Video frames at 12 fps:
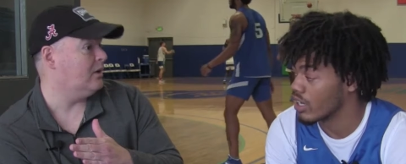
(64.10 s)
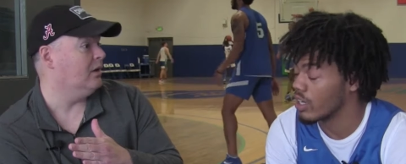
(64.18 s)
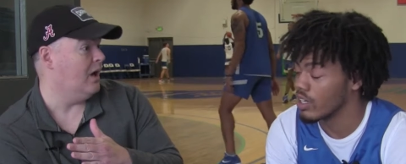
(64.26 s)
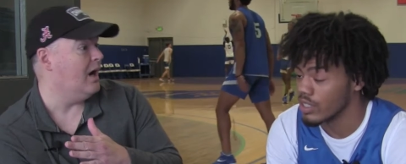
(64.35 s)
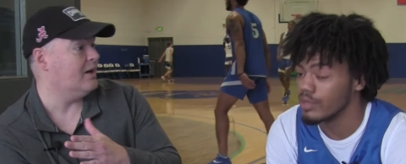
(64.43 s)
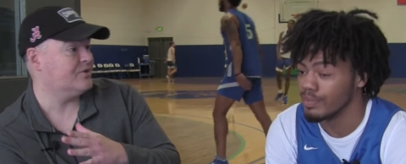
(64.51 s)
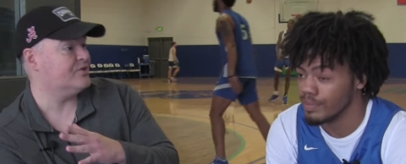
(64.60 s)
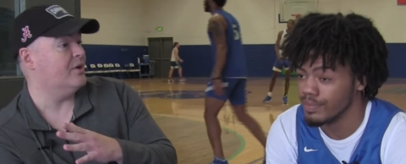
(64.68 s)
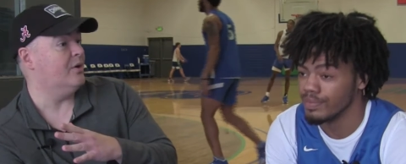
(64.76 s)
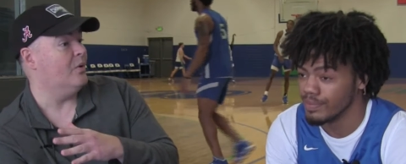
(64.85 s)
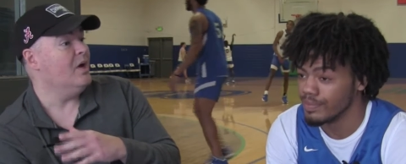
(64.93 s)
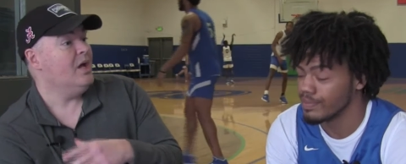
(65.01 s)
Speaker 1: shot clock. Mm-hmm.
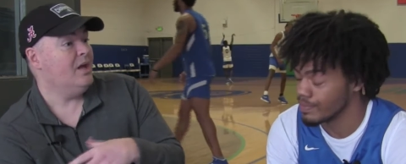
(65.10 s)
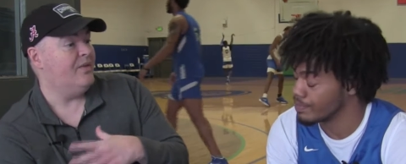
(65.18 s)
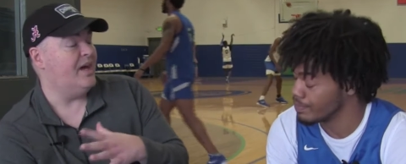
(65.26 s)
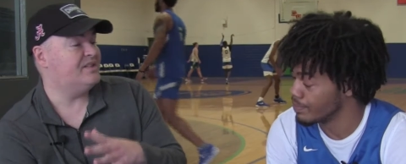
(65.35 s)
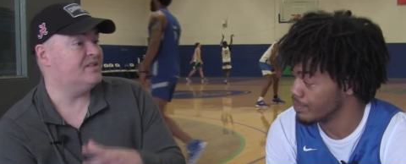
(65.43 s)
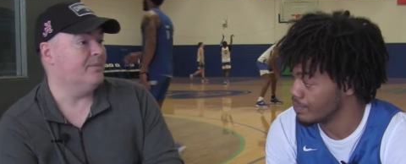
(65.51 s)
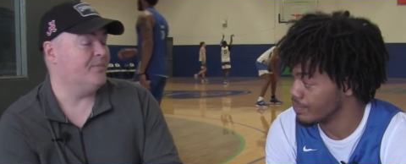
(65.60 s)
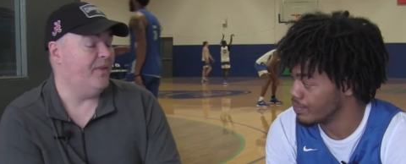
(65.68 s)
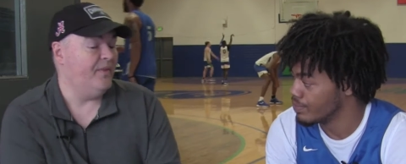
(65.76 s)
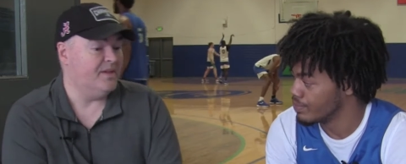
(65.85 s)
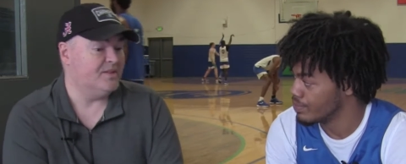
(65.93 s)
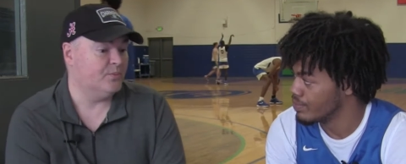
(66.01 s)
So that's
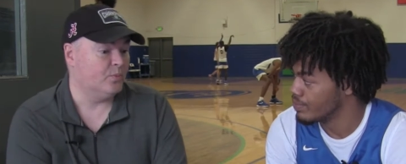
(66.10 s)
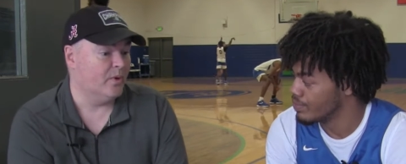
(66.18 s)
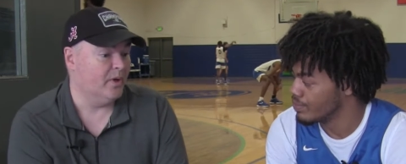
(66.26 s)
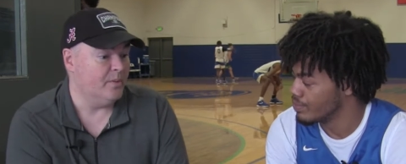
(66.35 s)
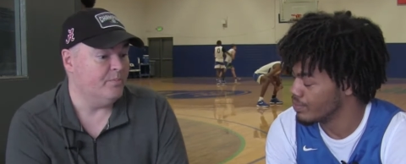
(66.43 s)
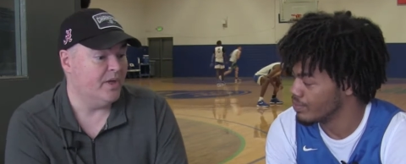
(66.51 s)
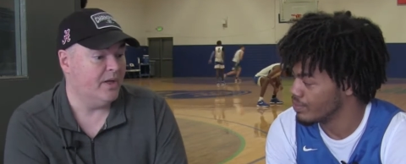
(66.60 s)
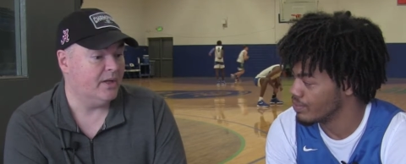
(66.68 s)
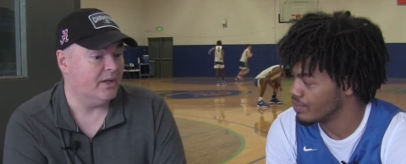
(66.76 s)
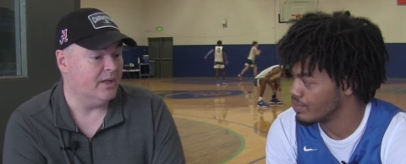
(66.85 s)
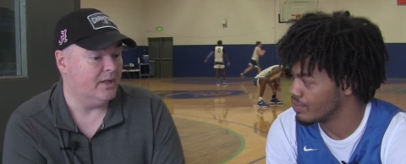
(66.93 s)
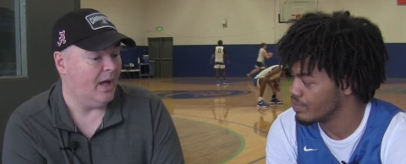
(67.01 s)
something that's really big,
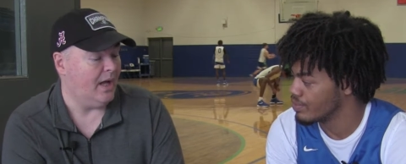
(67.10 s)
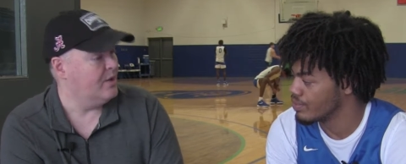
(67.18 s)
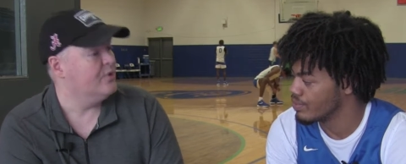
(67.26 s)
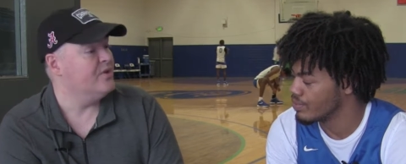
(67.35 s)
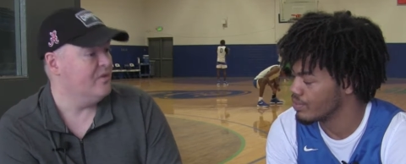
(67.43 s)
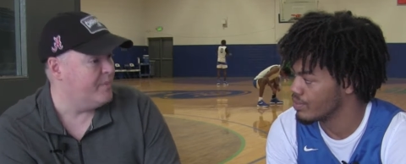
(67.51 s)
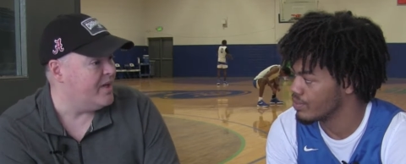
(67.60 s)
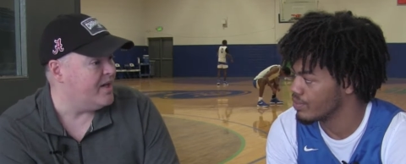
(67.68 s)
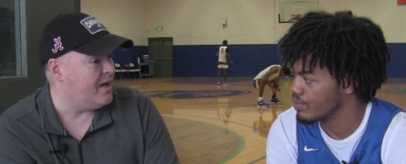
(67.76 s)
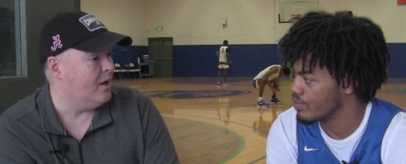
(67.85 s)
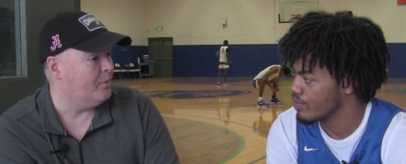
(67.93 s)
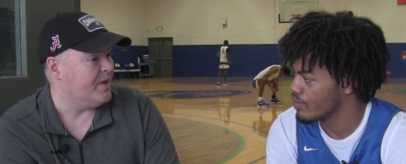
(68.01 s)
and I know you've been
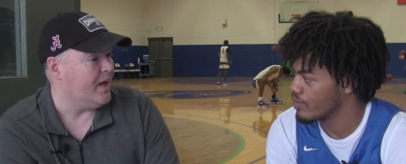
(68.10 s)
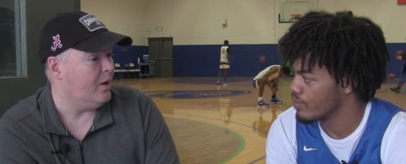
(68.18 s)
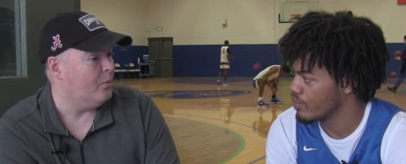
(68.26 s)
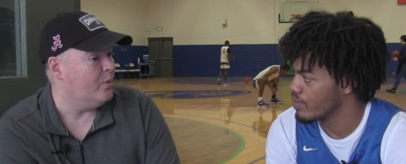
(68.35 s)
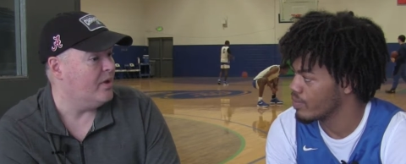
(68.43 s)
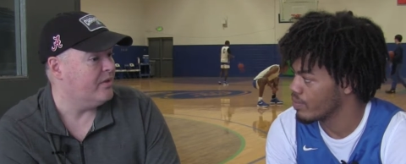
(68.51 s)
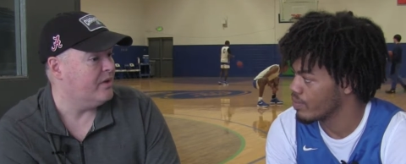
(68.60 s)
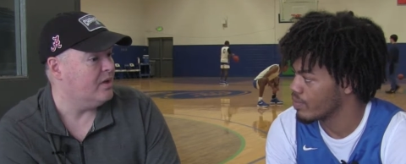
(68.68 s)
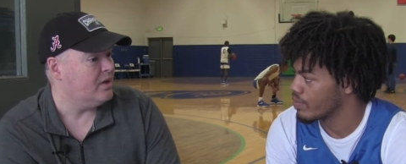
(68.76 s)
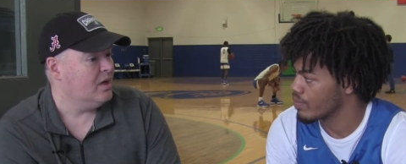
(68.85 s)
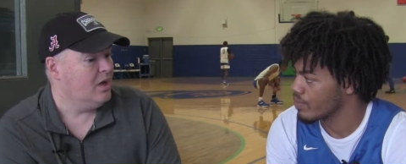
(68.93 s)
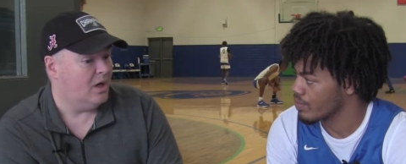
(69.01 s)
helping out with it.
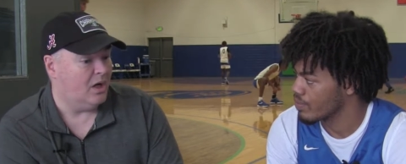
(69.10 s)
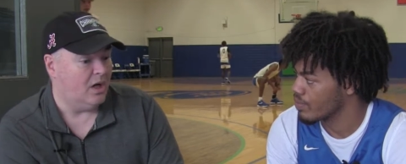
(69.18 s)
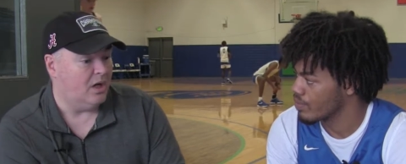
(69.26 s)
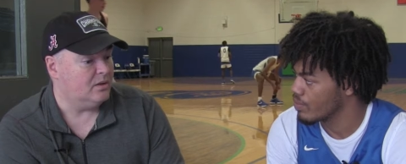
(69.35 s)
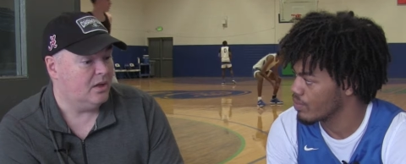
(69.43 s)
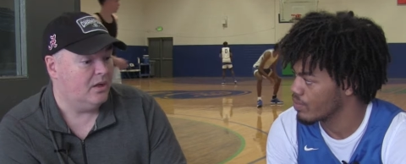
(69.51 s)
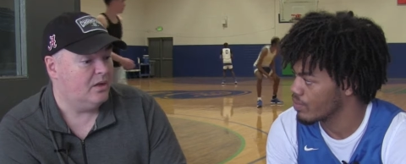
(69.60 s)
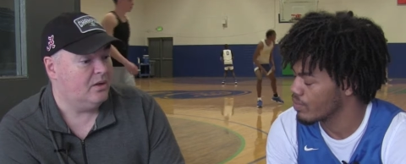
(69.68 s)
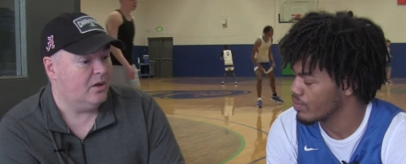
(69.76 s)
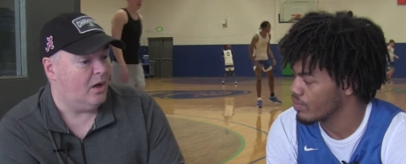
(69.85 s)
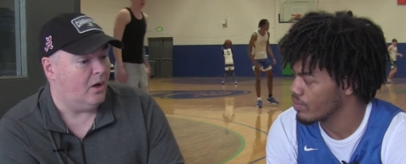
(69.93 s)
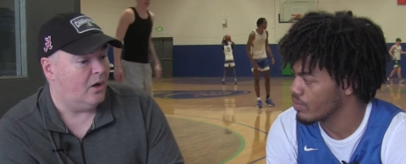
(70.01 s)
Uh, it
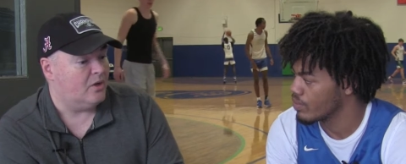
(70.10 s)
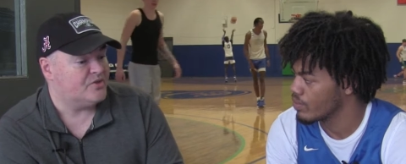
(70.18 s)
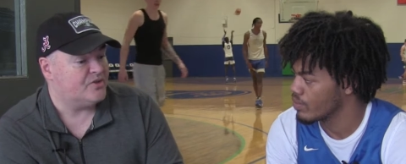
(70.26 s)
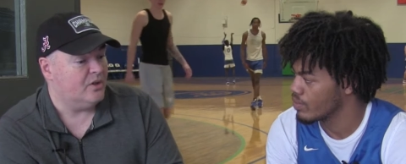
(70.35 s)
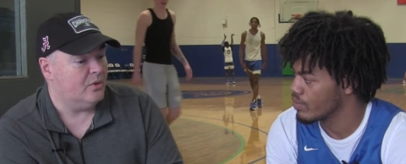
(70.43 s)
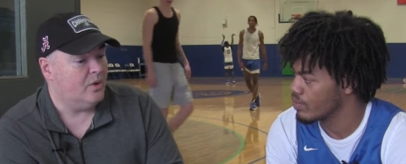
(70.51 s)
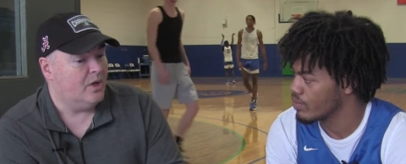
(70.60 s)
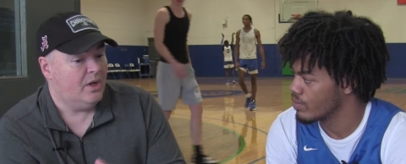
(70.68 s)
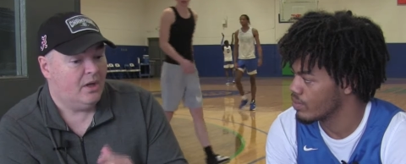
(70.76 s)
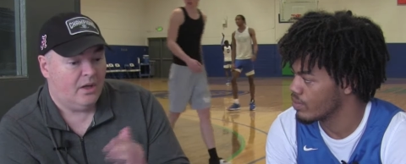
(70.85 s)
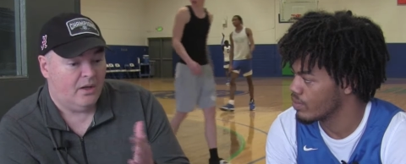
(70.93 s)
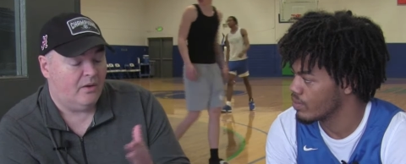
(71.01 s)
also,
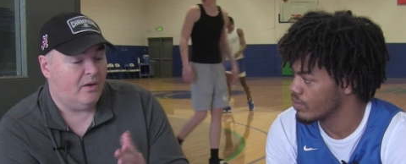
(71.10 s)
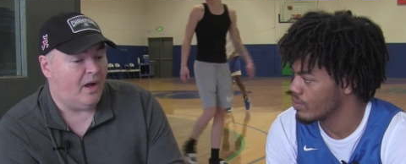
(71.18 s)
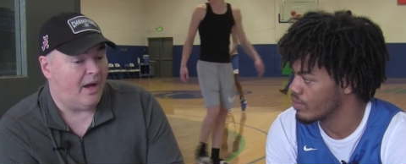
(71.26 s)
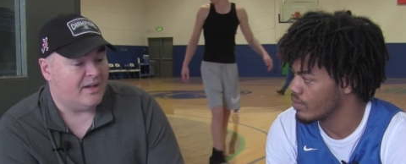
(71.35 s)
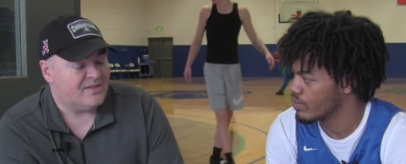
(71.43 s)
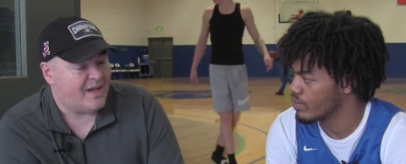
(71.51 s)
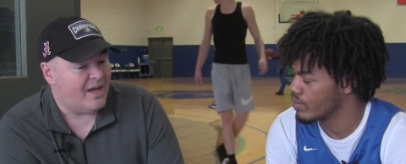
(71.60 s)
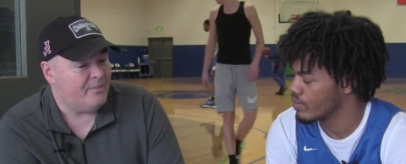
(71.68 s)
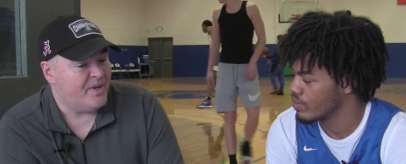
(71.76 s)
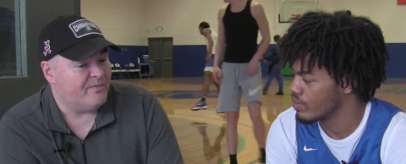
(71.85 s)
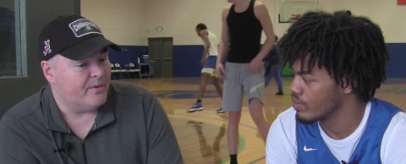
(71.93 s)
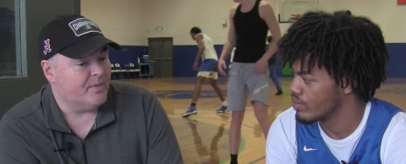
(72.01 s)
it's got to
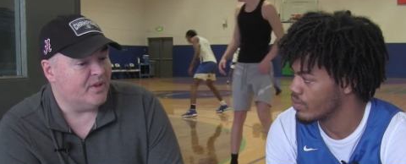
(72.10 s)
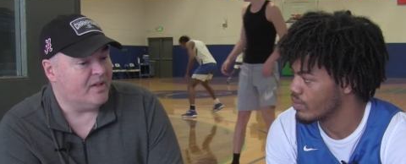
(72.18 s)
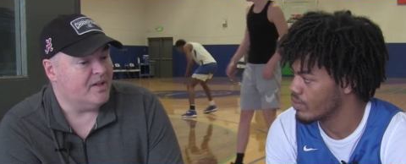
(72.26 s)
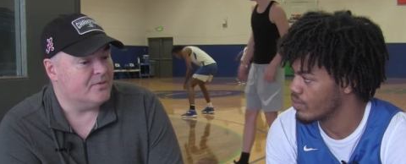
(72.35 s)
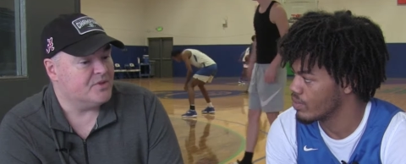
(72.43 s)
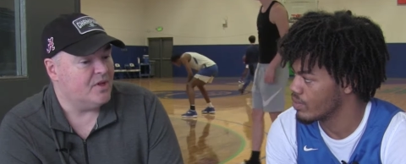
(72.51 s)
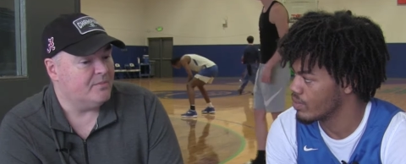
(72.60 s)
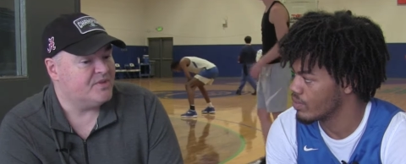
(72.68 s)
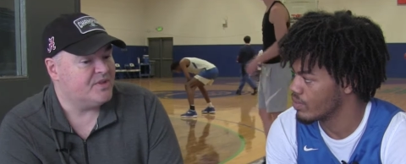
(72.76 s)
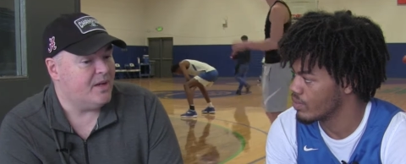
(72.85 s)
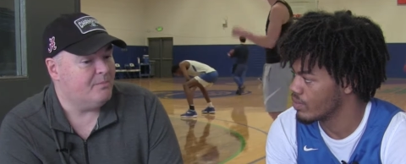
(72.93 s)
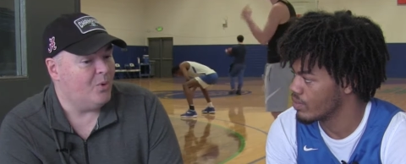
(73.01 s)
be from a leadership
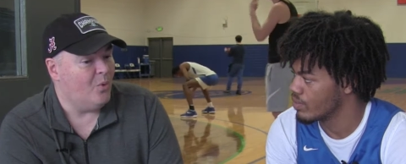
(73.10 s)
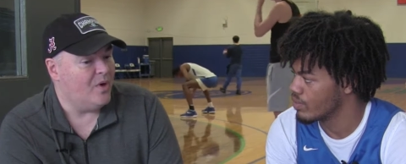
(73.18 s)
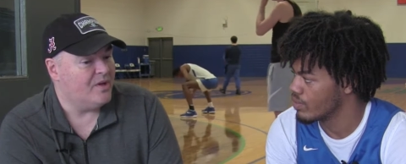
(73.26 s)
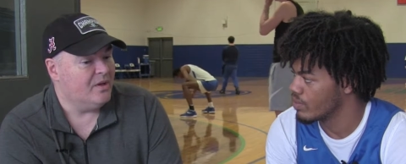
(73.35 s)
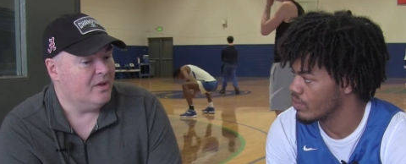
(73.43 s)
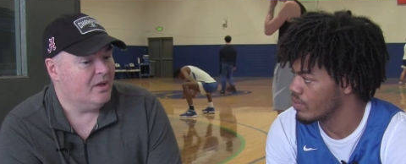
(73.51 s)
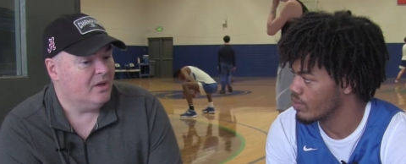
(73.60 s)
standpoint